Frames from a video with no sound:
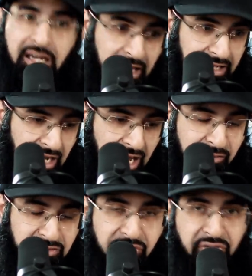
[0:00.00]
Like
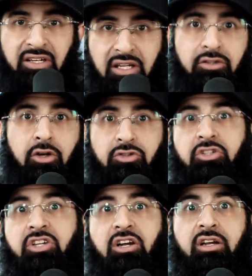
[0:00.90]
I have defended
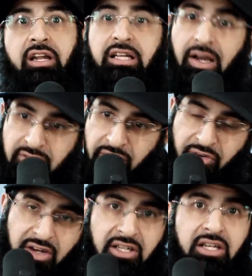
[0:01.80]
Dr. Zakir Naik, I've
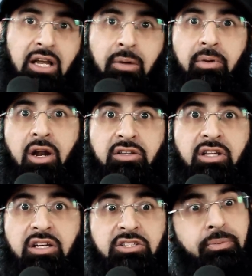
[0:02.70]
defended
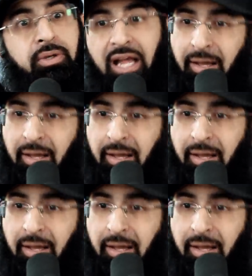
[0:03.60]
Maulana Tariq Jamil,